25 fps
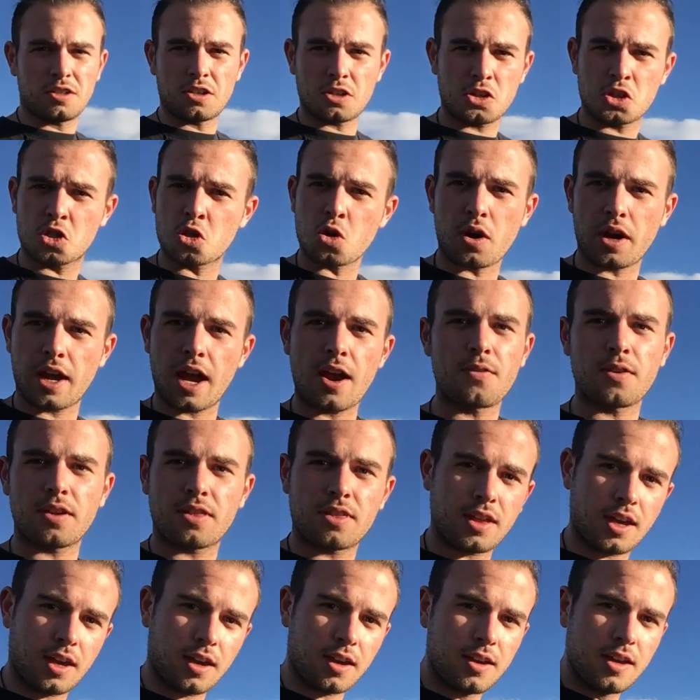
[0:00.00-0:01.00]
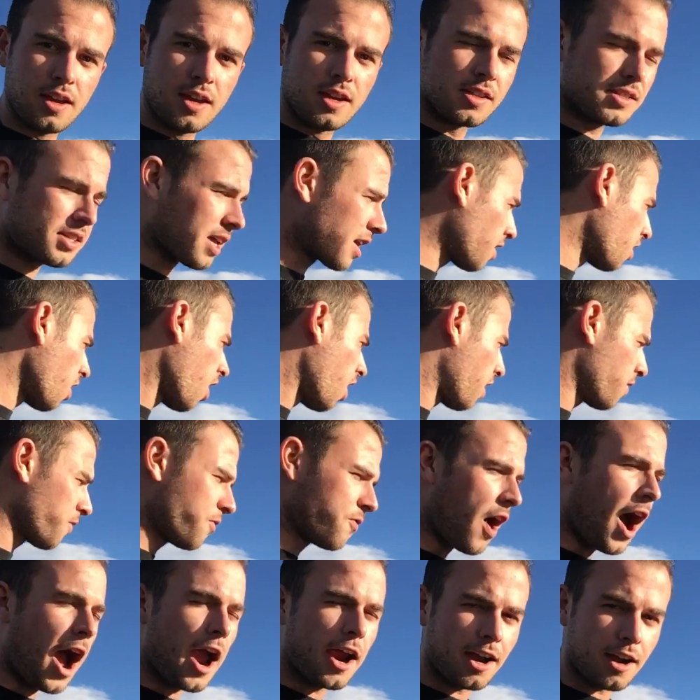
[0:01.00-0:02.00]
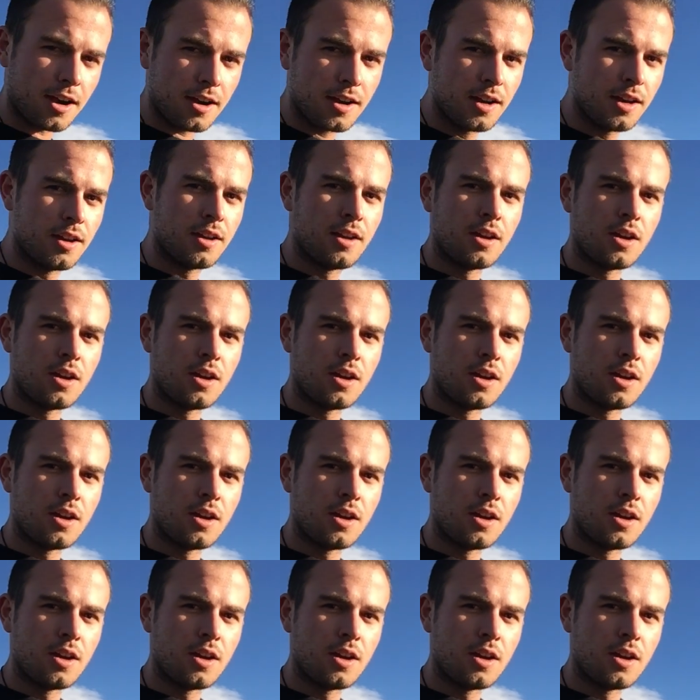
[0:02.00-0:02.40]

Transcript: and destroy everything, set it all on fire.